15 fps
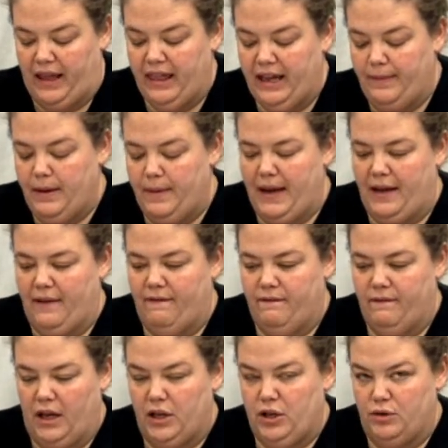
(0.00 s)
I think I'm going to make a
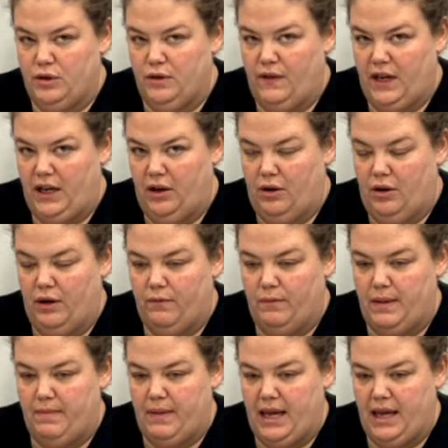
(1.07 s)
YouTube video of
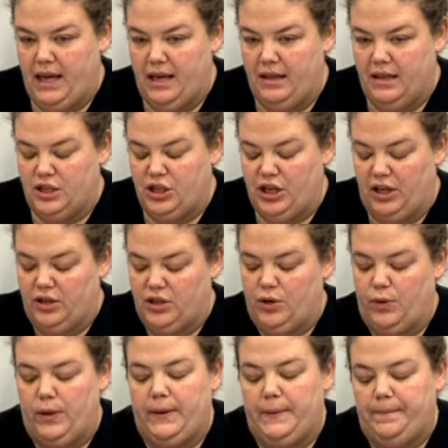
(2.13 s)
me making this
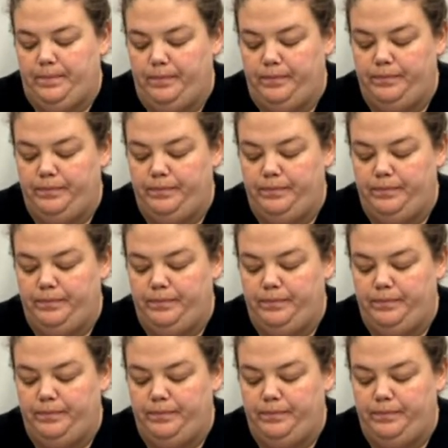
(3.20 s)
challenge quilt